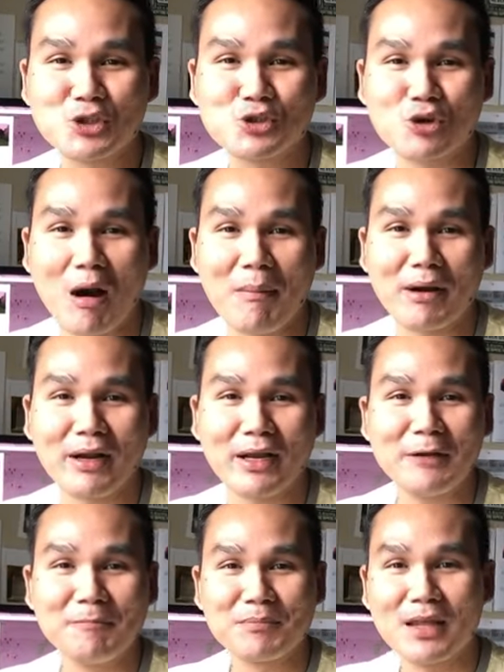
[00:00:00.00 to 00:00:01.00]

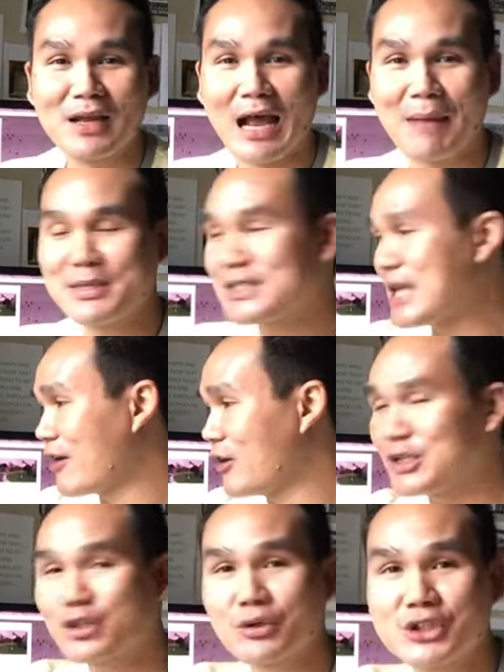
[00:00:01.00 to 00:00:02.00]
Strawberry, happy
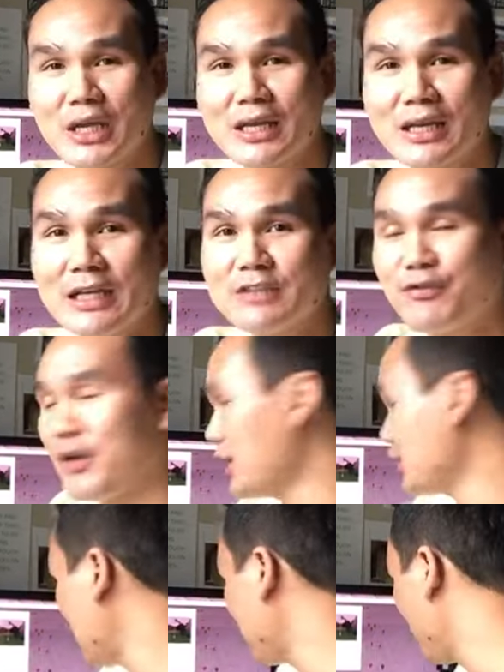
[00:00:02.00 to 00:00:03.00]
Saturday. So Jim, let's
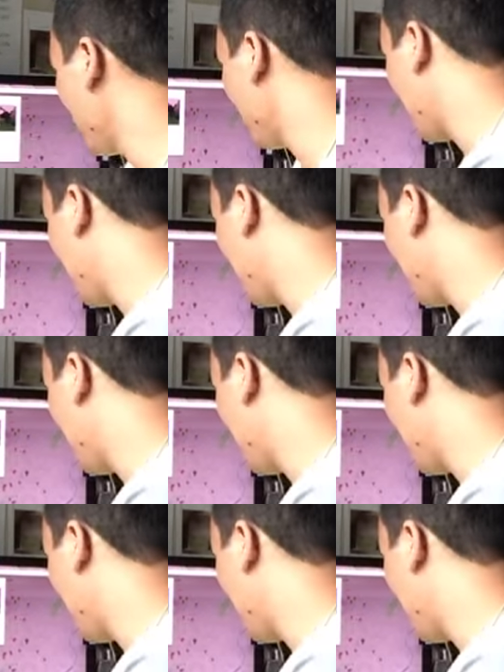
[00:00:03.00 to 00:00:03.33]
finish up your